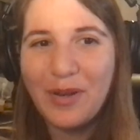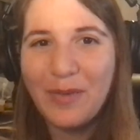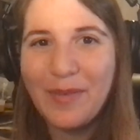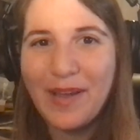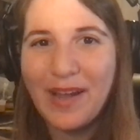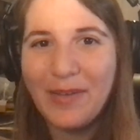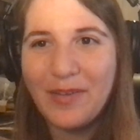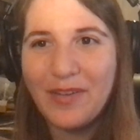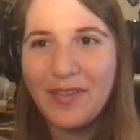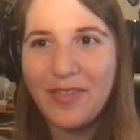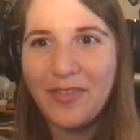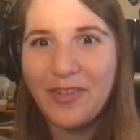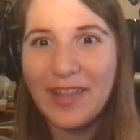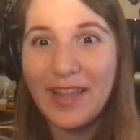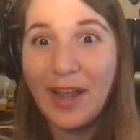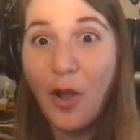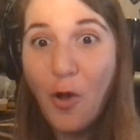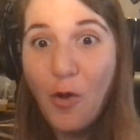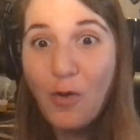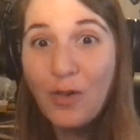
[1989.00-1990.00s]
it back because we were
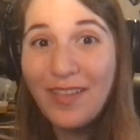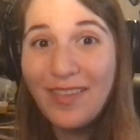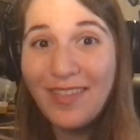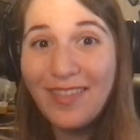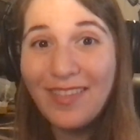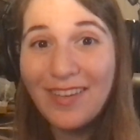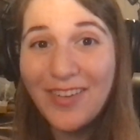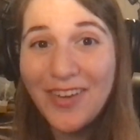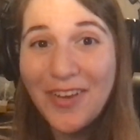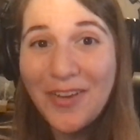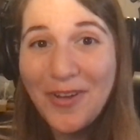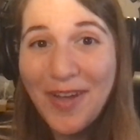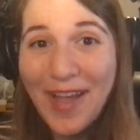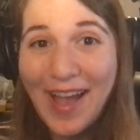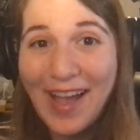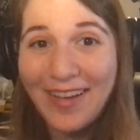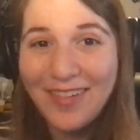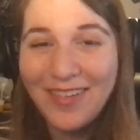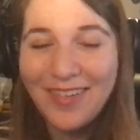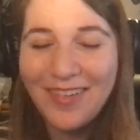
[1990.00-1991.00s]
like, oh, this is a
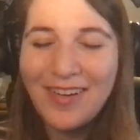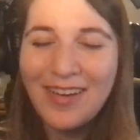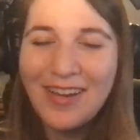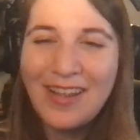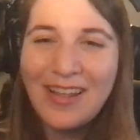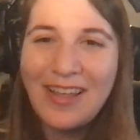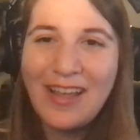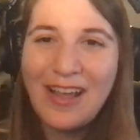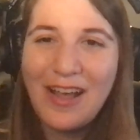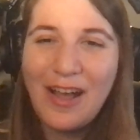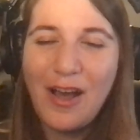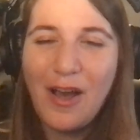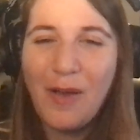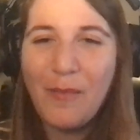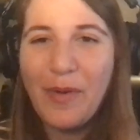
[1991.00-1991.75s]
geocache. But